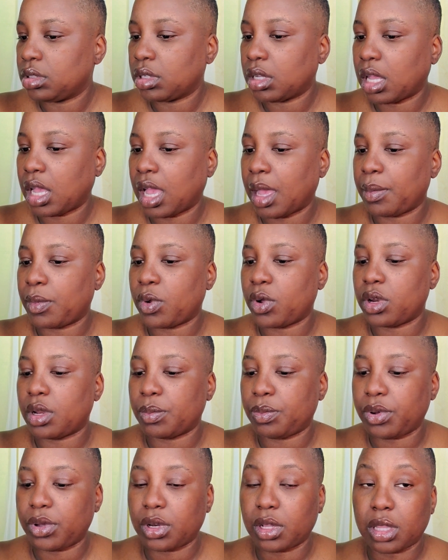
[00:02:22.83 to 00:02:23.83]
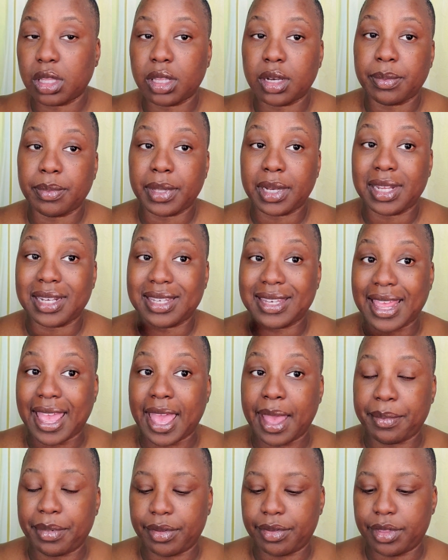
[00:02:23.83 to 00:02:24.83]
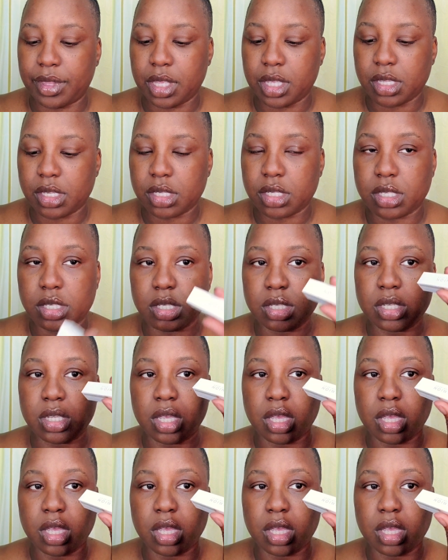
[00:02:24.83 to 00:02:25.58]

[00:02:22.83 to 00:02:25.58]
I'm going to put a little bit of dab of this